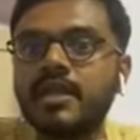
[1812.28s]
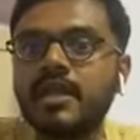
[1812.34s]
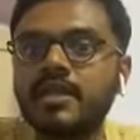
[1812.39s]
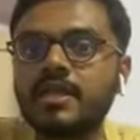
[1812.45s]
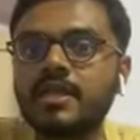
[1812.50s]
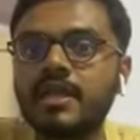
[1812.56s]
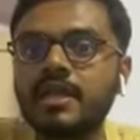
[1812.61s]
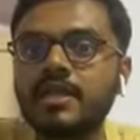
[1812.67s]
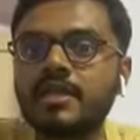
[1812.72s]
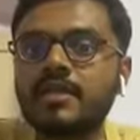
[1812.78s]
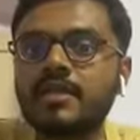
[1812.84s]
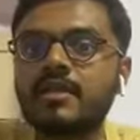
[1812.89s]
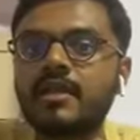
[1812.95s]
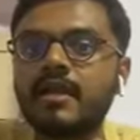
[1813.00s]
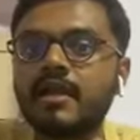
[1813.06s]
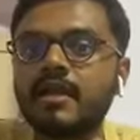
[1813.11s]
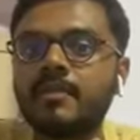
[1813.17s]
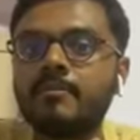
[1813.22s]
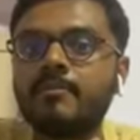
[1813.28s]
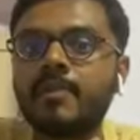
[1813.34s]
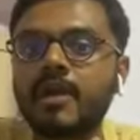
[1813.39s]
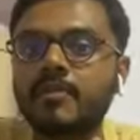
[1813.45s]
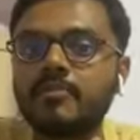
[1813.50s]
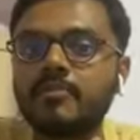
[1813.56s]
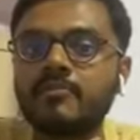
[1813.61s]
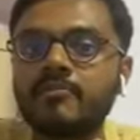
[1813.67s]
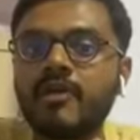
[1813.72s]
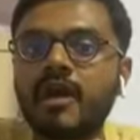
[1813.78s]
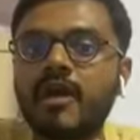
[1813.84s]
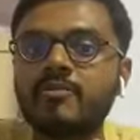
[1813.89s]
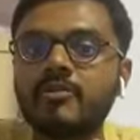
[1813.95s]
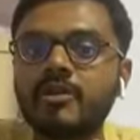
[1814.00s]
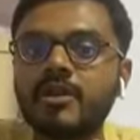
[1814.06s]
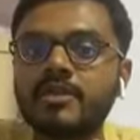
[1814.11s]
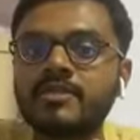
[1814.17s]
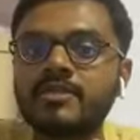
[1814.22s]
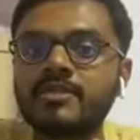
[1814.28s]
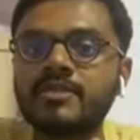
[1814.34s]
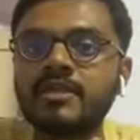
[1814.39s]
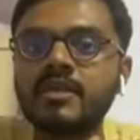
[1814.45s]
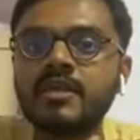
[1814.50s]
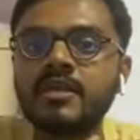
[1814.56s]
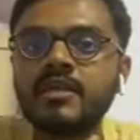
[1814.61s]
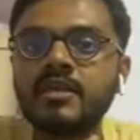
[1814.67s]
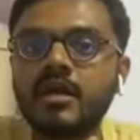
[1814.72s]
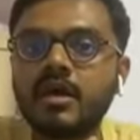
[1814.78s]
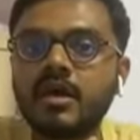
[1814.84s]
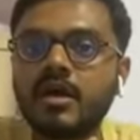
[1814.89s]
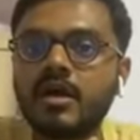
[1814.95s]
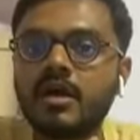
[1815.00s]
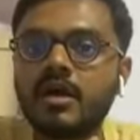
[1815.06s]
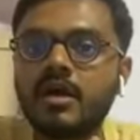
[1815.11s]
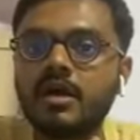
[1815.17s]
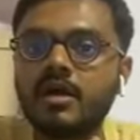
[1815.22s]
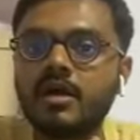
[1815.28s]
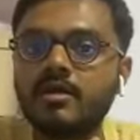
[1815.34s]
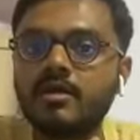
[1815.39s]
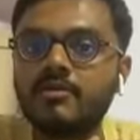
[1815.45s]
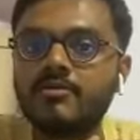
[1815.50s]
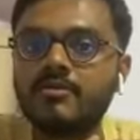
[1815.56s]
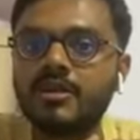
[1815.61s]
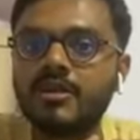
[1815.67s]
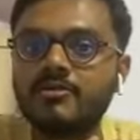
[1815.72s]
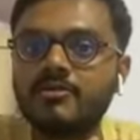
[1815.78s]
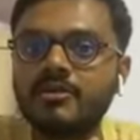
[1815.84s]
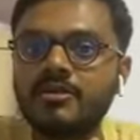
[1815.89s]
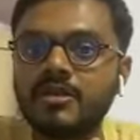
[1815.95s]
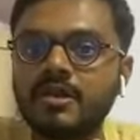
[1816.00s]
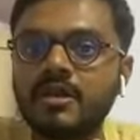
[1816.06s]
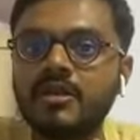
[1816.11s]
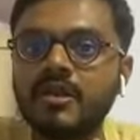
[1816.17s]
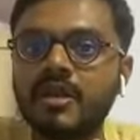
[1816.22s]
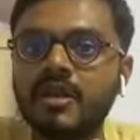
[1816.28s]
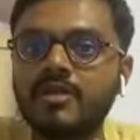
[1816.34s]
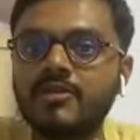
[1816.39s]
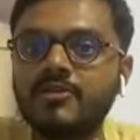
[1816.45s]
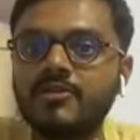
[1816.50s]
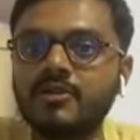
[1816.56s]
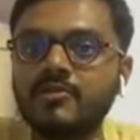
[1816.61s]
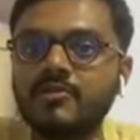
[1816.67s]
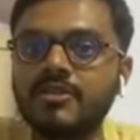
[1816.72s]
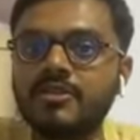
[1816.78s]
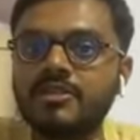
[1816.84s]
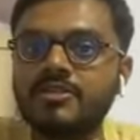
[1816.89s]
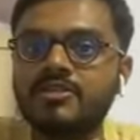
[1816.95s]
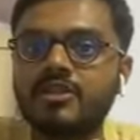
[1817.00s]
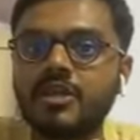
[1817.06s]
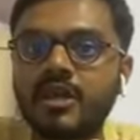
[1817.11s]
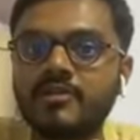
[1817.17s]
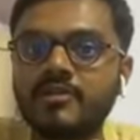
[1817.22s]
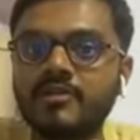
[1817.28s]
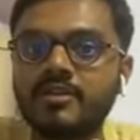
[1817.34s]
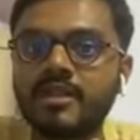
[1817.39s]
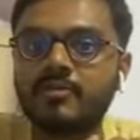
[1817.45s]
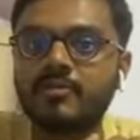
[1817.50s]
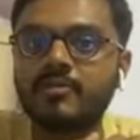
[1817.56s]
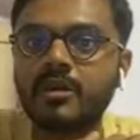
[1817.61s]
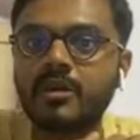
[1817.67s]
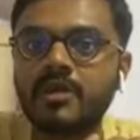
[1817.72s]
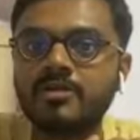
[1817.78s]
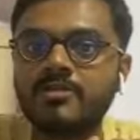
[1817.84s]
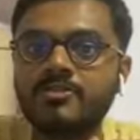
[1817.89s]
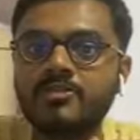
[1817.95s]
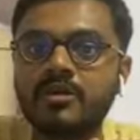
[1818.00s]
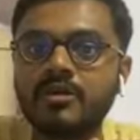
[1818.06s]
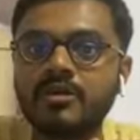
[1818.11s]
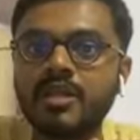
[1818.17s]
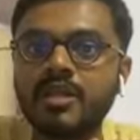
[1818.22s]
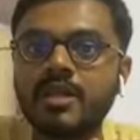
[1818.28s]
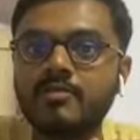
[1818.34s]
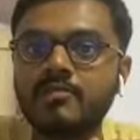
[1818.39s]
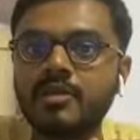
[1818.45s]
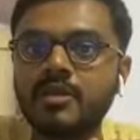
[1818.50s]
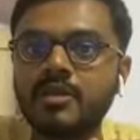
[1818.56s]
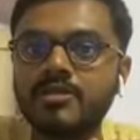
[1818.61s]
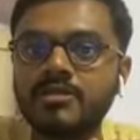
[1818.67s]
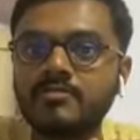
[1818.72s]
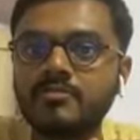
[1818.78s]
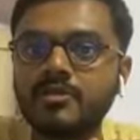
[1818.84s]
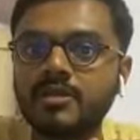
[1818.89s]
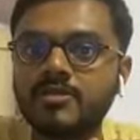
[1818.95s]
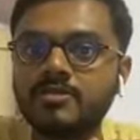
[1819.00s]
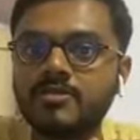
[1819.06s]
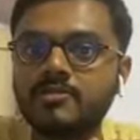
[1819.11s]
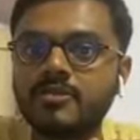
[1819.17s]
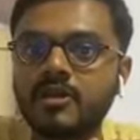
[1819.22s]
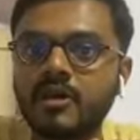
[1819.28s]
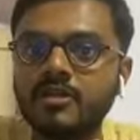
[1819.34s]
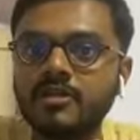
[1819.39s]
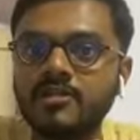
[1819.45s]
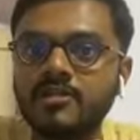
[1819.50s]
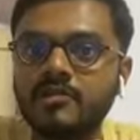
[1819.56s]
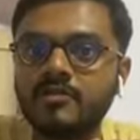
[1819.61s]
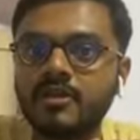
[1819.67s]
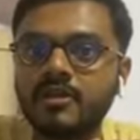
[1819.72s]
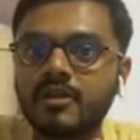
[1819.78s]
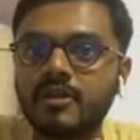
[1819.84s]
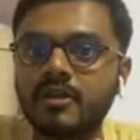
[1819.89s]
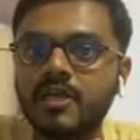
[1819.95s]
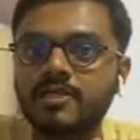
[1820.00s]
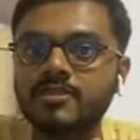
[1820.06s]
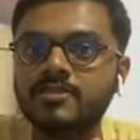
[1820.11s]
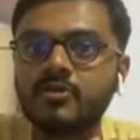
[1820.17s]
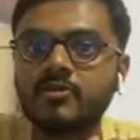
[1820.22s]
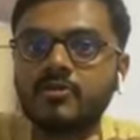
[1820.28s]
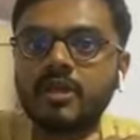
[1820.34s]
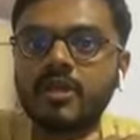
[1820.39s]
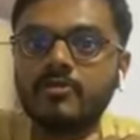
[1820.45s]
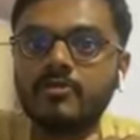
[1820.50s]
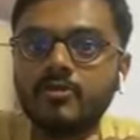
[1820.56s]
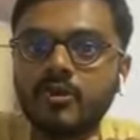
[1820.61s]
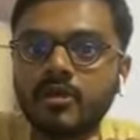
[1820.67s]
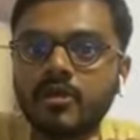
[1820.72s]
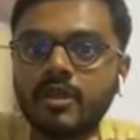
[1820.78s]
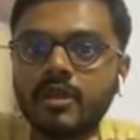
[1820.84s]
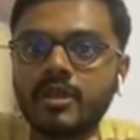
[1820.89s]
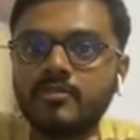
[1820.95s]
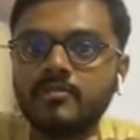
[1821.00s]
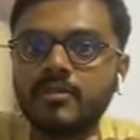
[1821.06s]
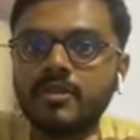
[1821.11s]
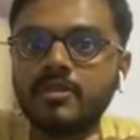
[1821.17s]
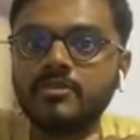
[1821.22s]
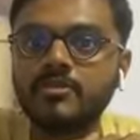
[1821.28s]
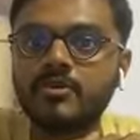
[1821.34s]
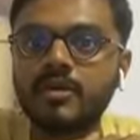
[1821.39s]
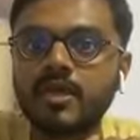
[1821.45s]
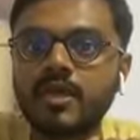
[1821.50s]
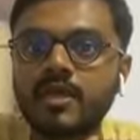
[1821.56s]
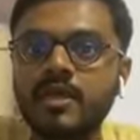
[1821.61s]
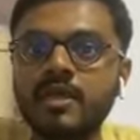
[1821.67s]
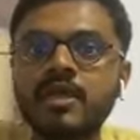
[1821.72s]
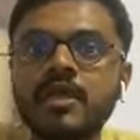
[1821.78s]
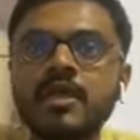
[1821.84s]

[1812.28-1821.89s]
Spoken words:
get like impeccable fabrics in return, and, which is driving their brands to earn like millions and millions of dollars every year, like so many embroidery companies. Or like